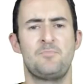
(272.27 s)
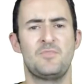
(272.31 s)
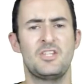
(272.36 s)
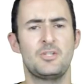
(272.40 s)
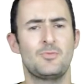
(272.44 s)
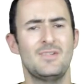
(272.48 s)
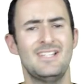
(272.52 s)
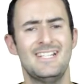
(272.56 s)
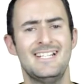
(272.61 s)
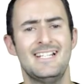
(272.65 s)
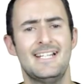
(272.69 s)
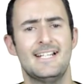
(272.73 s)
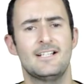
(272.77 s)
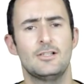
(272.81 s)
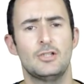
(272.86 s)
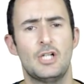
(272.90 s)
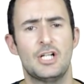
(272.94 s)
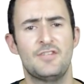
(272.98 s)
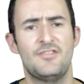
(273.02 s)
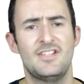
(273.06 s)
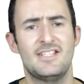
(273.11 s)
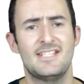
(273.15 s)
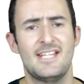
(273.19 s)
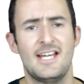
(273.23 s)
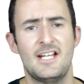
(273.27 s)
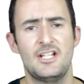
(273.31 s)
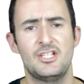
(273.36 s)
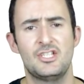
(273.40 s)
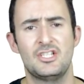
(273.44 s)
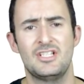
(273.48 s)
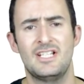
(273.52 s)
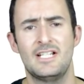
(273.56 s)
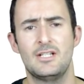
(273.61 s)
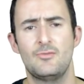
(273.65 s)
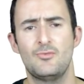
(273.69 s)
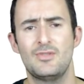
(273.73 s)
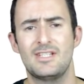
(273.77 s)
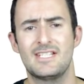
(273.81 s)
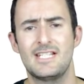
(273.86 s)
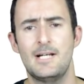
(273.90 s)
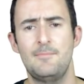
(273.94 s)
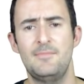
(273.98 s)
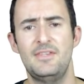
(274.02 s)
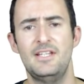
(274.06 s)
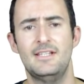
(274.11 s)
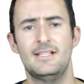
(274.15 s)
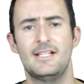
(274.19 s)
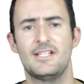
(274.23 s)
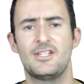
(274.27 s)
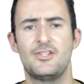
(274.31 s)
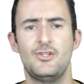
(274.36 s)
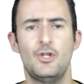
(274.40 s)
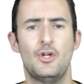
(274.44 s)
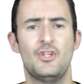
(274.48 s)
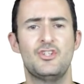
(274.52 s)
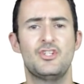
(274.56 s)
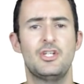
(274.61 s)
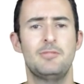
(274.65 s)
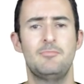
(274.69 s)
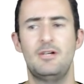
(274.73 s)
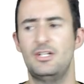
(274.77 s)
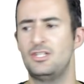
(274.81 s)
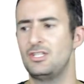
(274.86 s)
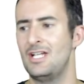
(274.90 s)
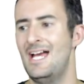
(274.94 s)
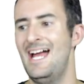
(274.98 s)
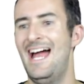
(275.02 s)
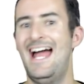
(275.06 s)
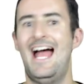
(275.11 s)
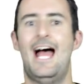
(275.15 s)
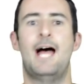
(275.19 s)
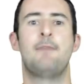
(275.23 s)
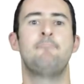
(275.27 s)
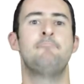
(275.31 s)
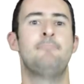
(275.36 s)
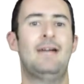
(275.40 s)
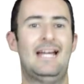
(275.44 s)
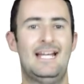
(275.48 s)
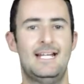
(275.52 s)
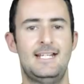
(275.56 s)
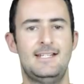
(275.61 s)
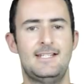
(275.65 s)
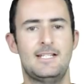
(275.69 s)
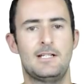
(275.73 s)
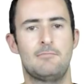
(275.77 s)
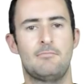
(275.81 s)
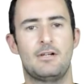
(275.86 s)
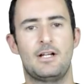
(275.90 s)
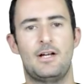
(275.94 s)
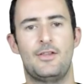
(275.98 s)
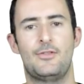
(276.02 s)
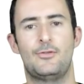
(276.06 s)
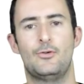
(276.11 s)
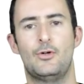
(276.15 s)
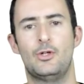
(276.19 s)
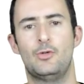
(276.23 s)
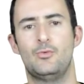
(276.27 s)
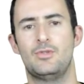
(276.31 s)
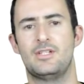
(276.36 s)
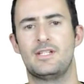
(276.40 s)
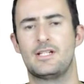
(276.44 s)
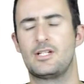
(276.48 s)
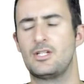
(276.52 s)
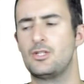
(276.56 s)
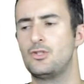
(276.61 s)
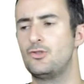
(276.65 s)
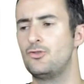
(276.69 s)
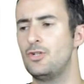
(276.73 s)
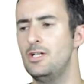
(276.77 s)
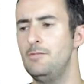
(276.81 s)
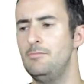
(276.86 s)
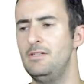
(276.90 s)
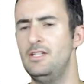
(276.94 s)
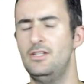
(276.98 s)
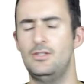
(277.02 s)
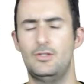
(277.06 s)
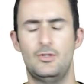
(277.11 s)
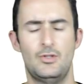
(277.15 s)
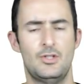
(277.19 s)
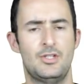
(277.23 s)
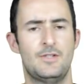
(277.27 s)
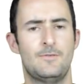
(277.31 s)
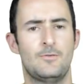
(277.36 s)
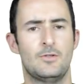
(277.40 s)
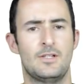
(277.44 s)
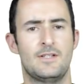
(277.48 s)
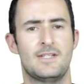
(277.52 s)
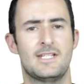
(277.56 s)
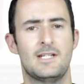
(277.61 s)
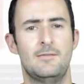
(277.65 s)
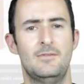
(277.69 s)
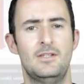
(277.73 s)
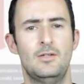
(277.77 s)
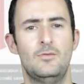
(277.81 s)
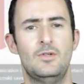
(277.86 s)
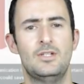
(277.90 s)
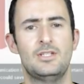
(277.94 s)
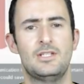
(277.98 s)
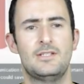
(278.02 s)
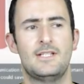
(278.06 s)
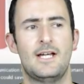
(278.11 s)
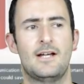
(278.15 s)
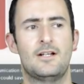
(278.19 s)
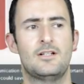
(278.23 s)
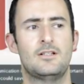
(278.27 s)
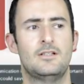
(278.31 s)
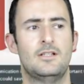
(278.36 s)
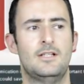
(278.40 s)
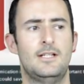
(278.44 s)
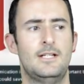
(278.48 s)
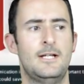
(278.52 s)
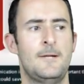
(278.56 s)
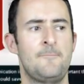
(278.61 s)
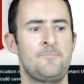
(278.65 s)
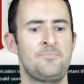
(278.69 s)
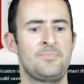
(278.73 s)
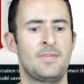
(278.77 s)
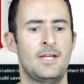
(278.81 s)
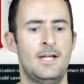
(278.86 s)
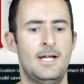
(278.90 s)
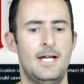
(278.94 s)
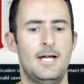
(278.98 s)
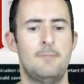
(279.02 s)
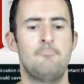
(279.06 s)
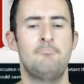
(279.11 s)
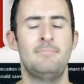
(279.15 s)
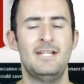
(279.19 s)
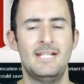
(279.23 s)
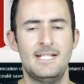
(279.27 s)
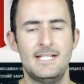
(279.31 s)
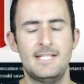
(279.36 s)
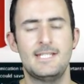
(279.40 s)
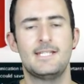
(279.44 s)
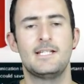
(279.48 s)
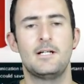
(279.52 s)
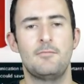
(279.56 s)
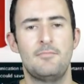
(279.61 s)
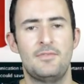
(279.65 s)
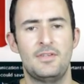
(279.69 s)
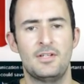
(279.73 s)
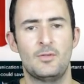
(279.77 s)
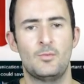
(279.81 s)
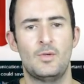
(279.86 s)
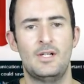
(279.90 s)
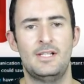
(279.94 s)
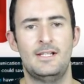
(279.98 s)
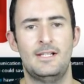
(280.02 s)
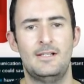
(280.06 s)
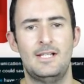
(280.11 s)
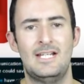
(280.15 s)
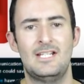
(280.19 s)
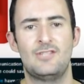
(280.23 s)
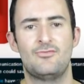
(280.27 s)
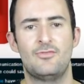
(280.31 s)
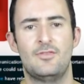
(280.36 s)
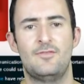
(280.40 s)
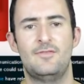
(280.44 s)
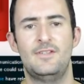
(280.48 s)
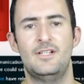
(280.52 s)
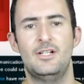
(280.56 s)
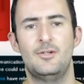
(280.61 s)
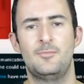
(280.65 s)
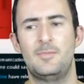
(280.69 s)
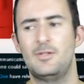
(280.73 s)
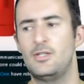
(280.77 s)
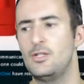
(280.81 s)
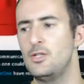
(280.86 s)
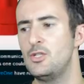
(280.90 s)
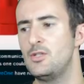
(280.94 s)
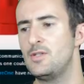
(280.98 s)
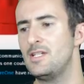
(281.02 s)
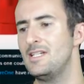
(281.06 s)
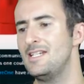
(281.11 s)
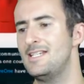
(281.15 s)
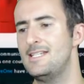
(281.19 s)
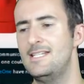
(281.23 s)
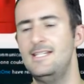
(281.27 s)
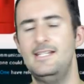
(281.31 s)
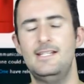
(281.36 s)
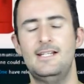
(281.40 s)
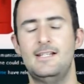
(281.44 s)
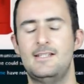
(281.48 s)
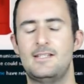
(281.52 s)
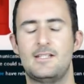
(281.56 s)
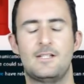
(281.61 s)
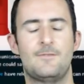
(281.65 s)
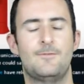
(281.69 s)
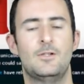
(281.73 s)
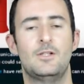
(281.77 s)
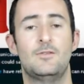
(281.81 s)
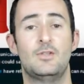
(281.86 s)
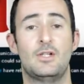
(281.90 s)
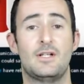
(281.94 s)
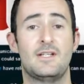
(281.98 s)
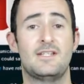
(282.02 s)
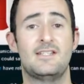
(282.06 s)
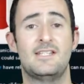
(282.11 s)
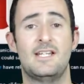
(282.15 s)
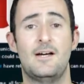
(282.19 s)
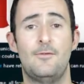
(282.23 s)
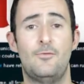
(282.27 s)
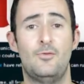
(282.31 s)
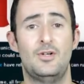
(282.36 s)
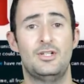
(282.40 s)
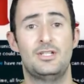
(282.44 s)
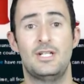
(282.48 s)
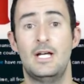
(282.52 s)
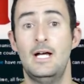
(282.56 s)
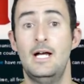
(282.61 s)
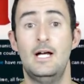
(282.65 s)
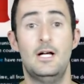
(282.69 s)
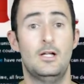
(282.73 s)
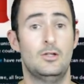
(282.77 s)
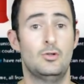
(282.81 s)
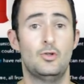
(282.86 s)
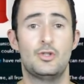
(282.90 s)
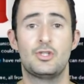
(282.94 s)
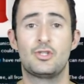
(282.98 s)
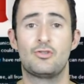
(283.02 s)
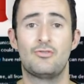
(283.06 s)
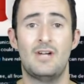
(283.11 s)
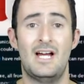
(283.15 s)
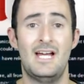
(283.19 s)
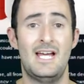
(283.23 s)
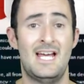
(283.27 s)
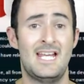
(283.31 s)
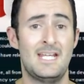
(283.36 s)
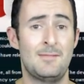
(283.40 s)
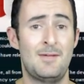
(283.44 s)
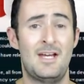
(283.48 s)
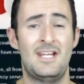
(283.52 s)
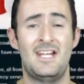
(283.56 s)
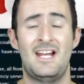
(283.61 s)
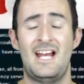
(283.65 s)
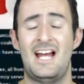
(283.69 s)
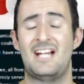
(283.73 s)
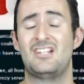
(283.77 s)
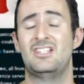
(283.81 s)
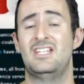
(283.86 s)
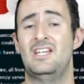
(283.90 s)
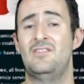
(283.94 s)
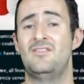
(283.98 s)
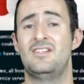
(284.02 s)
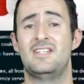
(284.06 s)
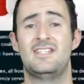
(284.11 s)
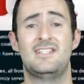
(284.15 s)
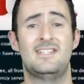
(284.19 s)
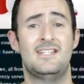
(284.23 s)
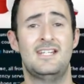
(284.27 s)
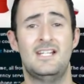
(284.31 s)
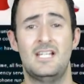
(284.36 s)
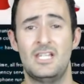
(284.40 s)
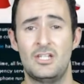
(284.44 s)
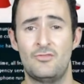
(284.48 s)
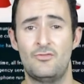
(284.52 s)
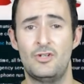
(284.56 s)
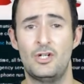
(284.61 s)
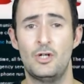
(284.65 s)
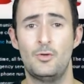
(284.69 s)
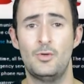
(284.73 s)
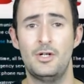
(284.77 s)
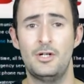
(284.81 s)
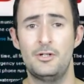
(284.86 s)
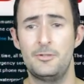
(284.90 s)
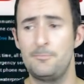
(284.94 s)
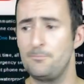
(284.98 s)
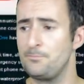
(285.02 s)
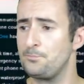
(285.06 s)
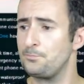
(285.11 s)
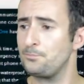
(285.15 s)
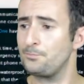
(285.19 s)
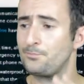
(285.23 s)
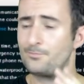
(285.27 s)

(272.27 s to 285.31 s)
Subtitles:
This one didn't get a lot of attention. It was something that's not so much amazing, but I thought it was extremely useful and something which is actually means something when it's revealed, because CES is full of a lot of stuff which looks great and you may not actually even see it in the real world.